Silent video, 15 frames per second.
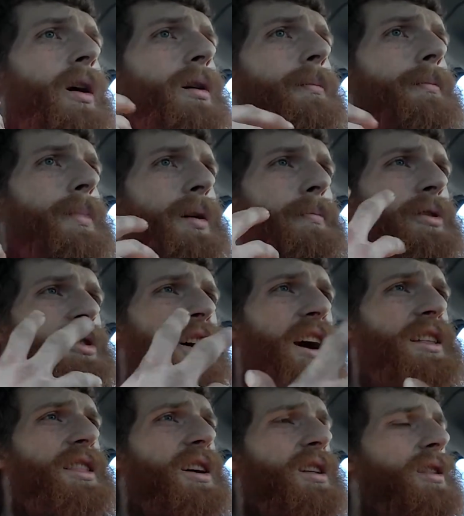part be
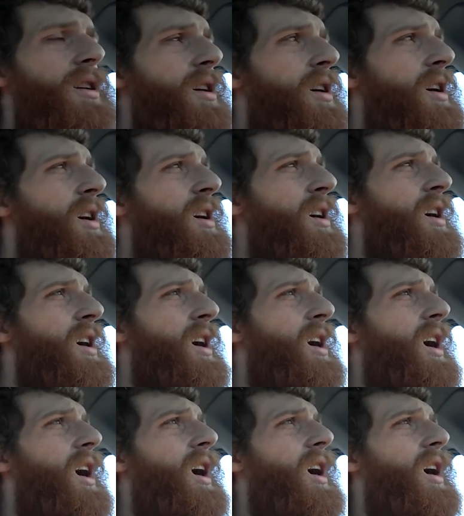protected.
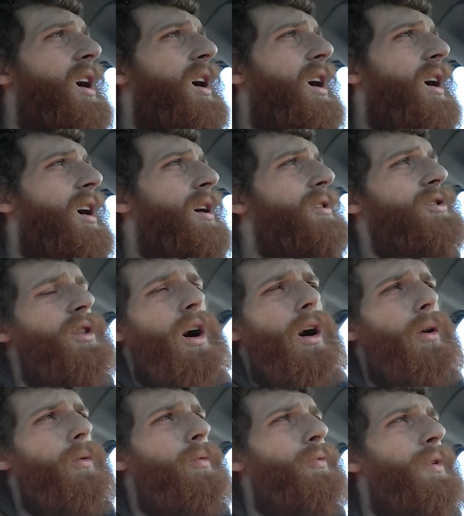
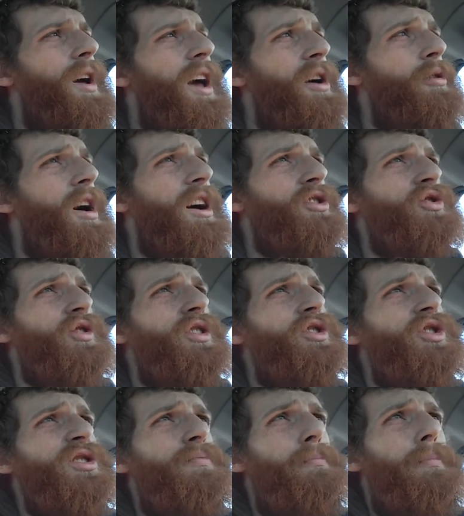No. It actually
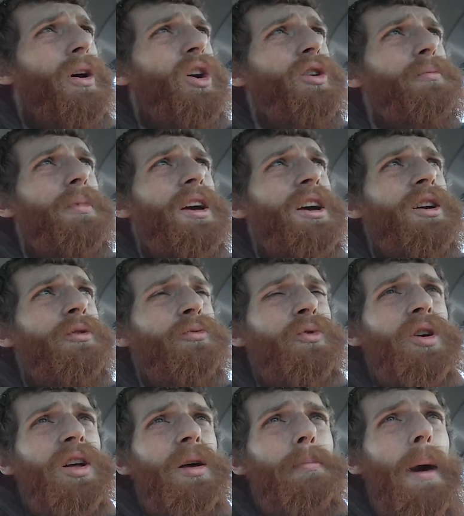just burnt me
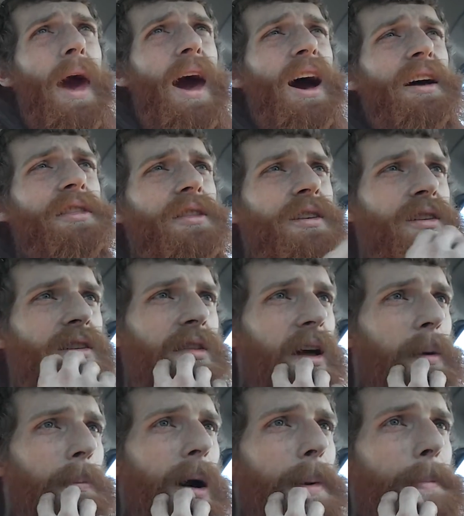really bad.
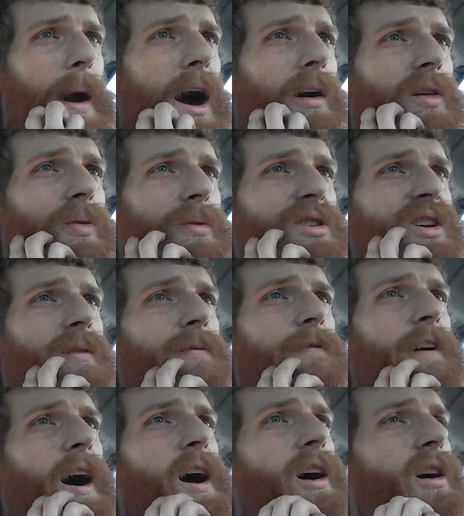Like, my mouth was on
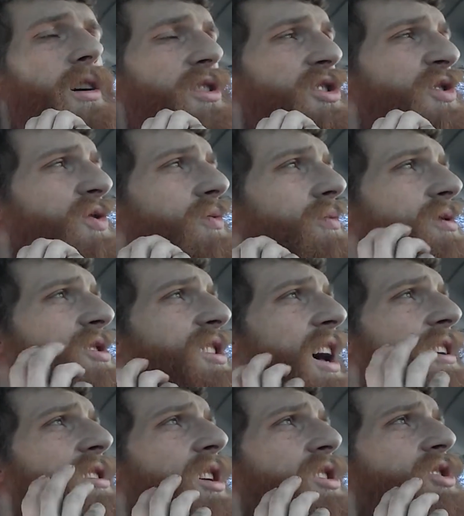fire. As soon as
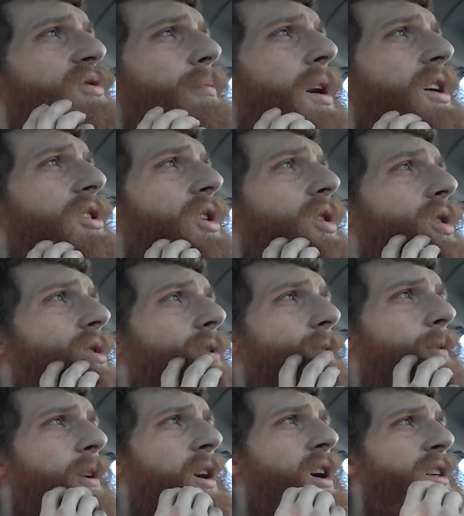that touched my
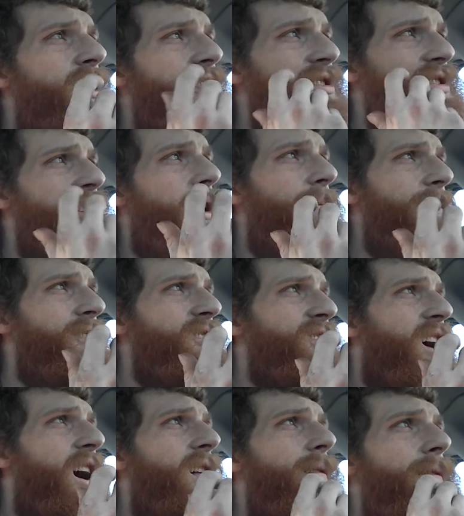nerve, the stuff
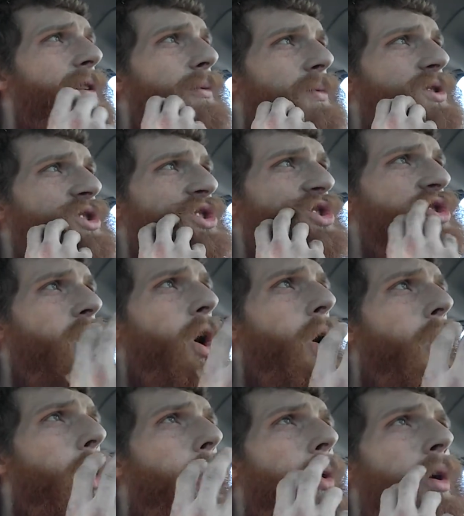inside of it was
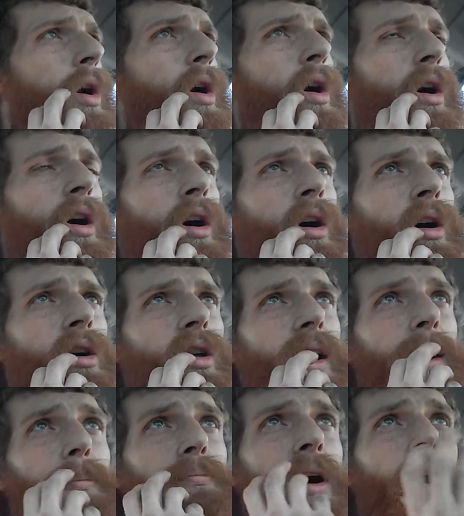so,
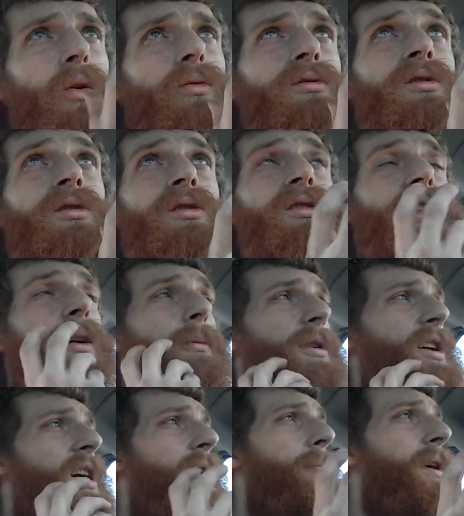like, potent that
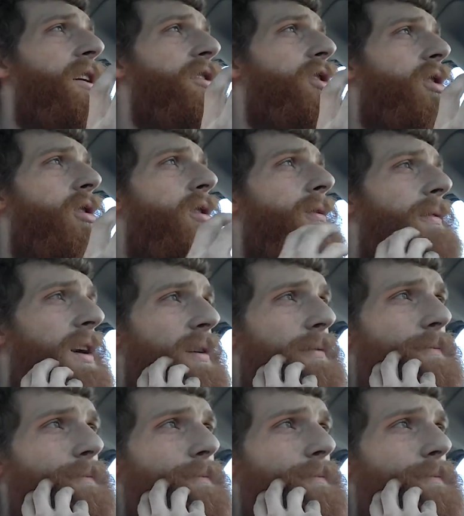when it hit my nerve,